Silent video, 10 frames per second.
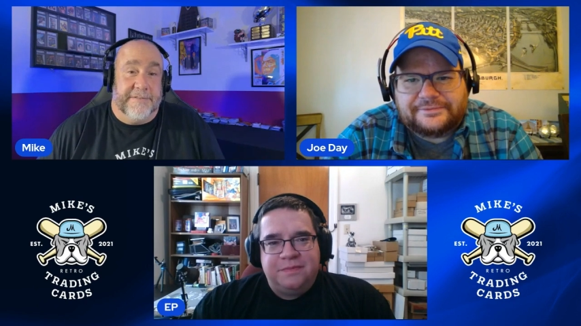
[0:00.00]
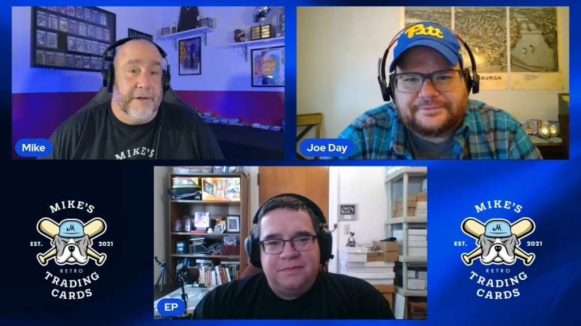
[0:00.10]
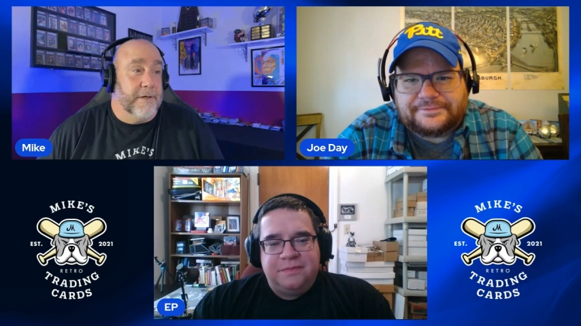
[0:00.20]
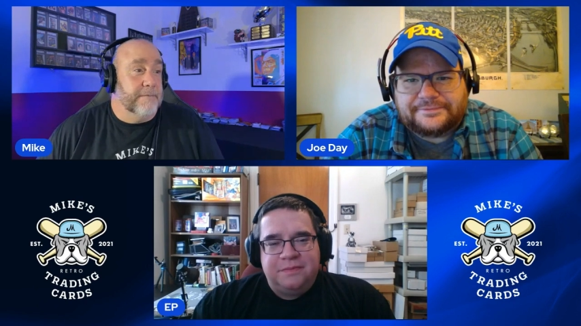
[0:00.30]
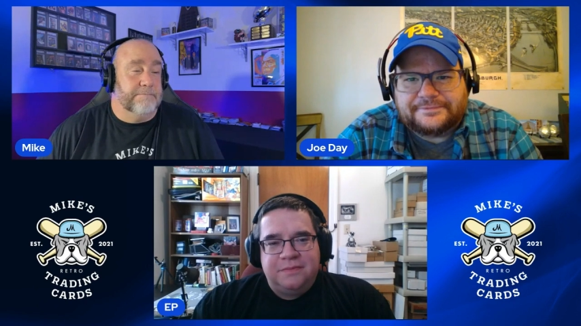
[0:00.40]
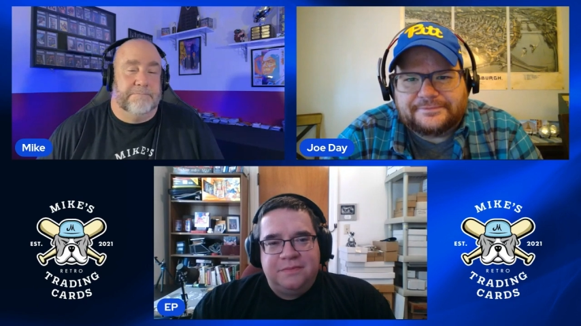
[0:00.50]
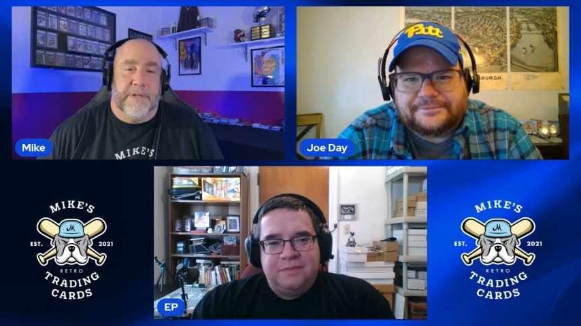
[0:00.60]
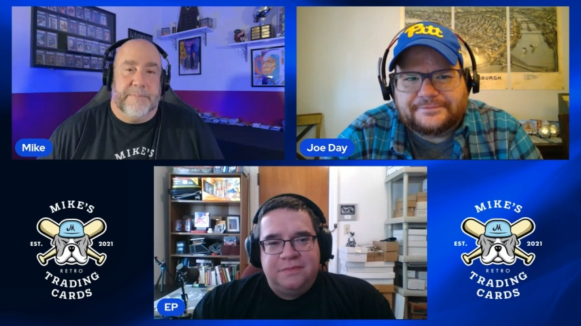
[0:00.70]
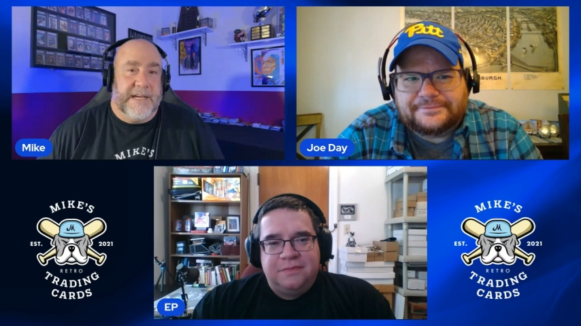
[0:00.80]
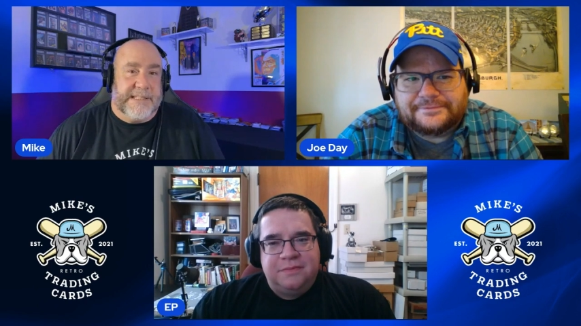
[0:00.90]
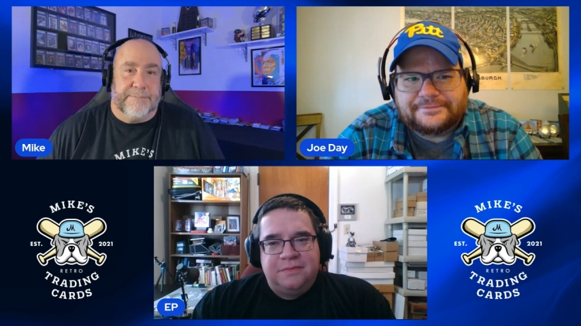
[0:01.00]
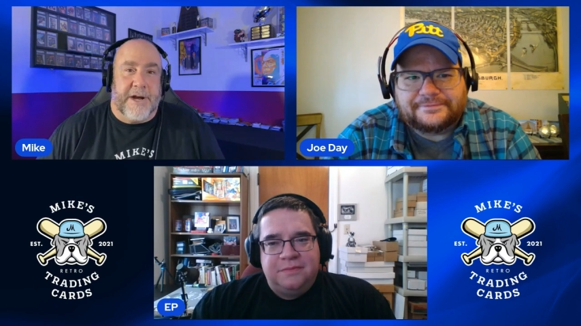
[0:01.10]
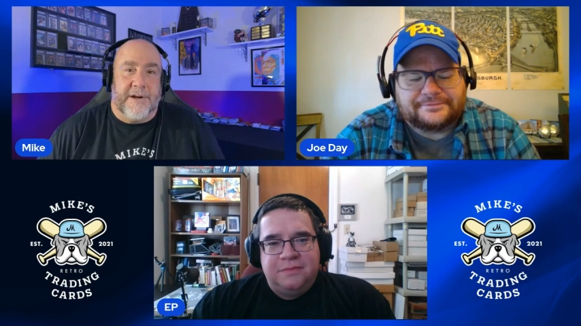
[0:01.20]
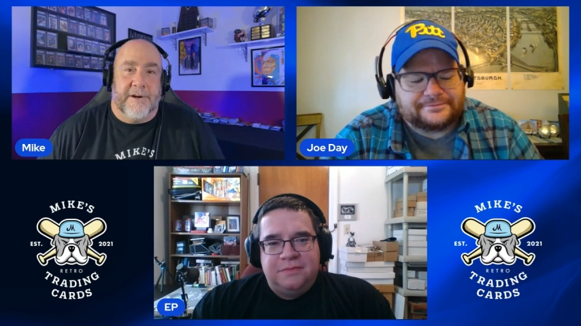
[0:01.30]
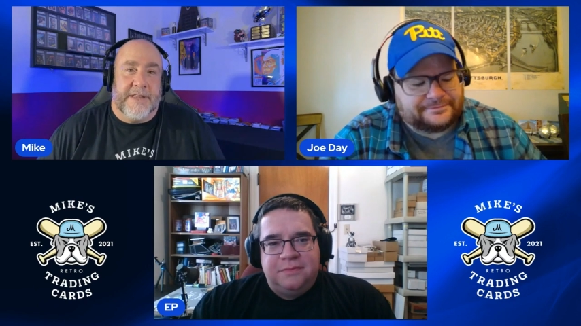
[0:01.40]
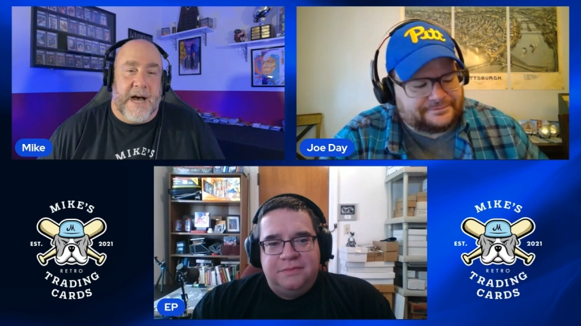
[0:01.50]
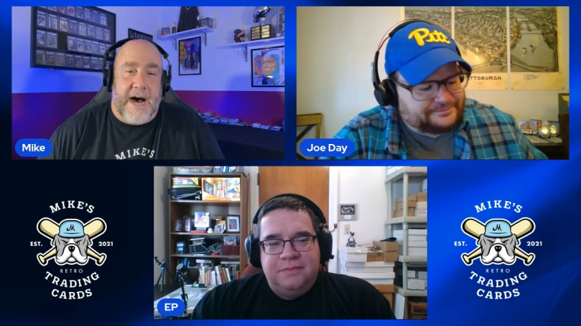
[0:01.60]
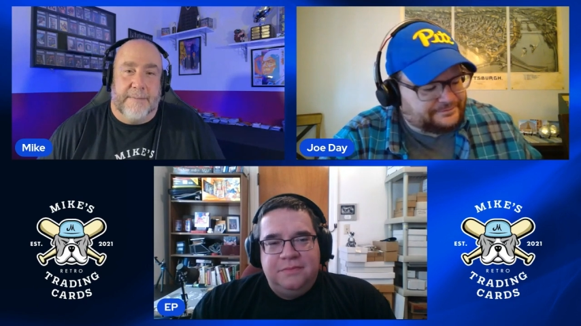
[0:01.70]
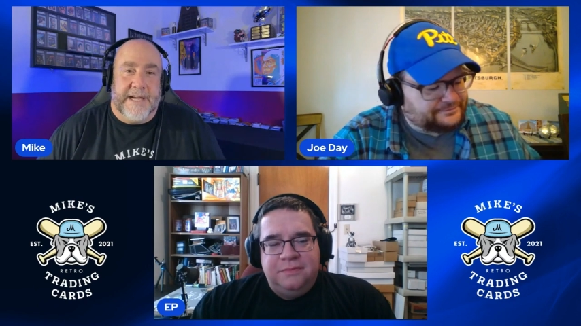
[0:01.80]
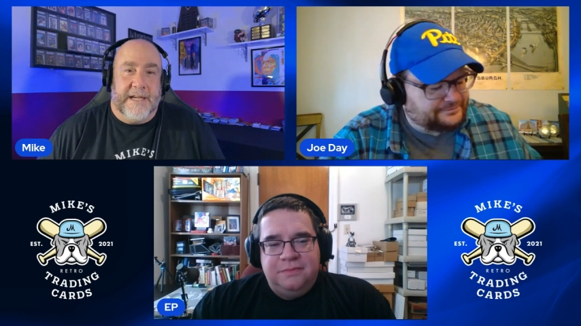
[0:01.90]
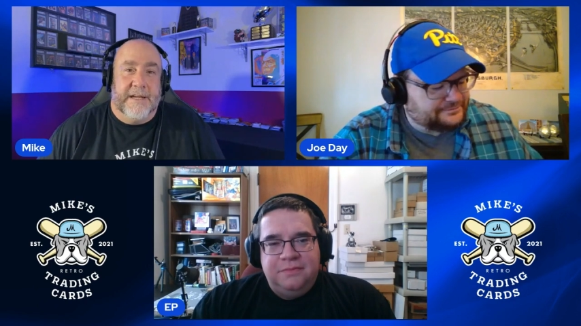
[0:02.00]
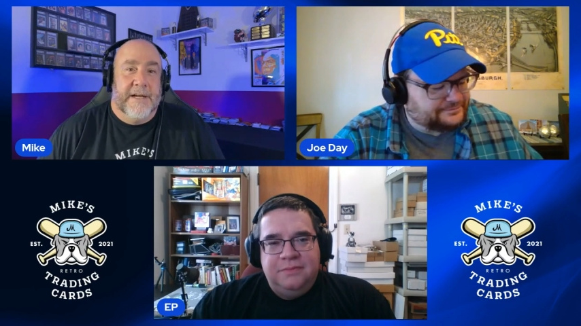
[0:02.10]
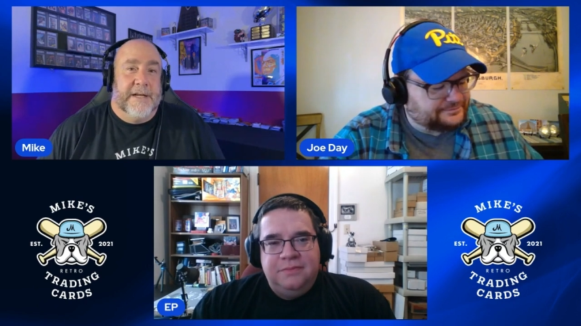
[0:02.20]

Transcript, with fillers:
Speaker 1: They're the biggest breaker in the hobby.